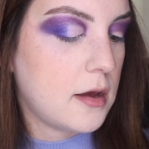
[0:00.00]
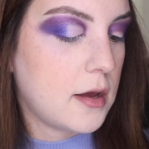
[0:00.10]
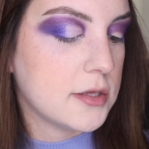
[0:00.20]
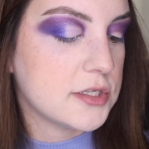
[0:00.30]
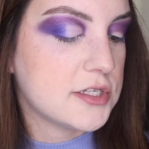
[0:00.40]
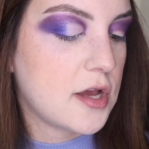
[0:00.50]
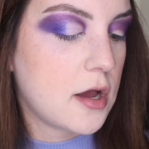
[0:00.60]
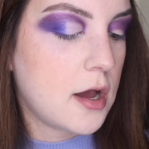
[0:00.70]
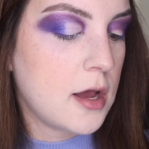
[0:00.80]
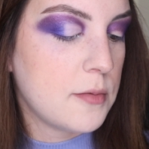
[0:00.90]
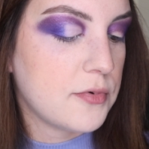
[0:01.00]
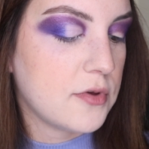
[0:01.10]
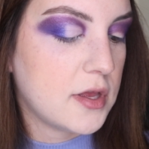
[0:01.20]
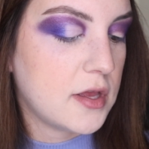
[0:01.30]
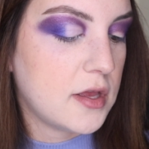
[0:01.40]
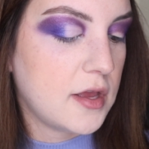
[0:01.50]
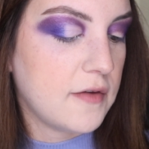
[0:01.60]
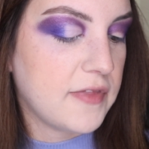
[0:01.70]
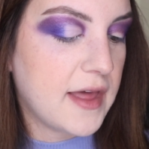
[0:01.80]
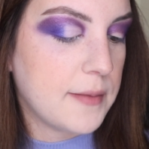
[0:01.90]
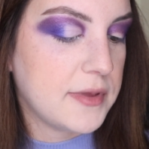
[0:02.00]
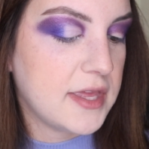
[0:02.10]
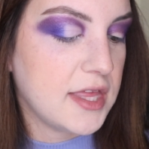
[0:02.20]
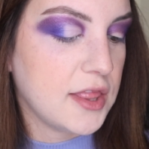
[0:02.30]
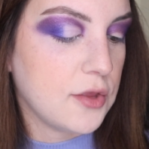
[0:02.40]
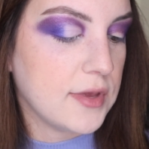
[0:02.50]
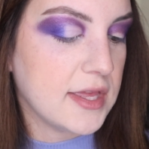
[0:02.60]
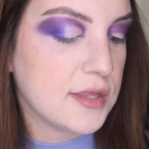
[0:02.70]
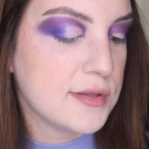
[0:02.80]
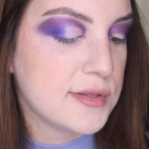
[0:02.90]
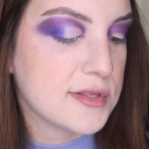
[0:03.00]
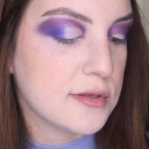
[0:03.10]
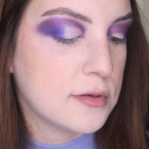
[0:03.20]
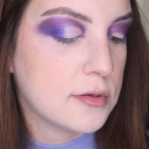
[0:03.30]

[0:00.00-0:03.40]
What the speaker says: on top of that P. Louise.